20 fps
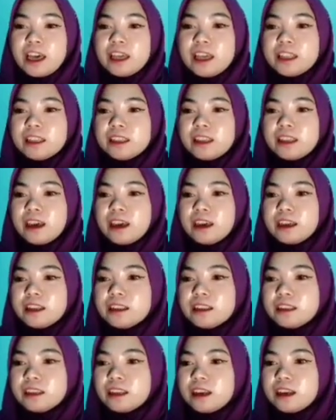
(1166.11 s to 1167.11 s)
and
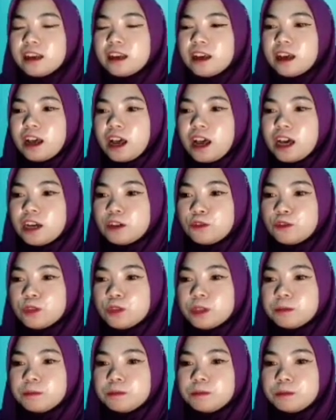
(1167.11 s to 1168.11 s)
then I
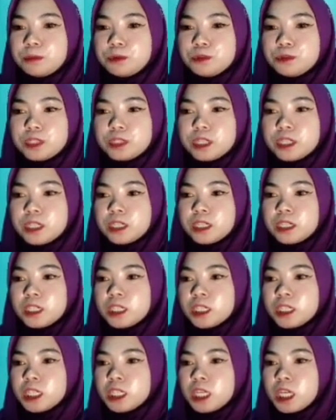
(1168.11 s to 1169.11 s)
will put
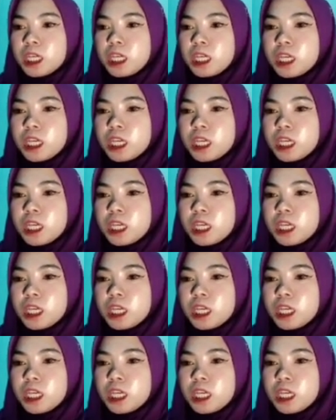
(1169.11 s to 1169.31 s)
a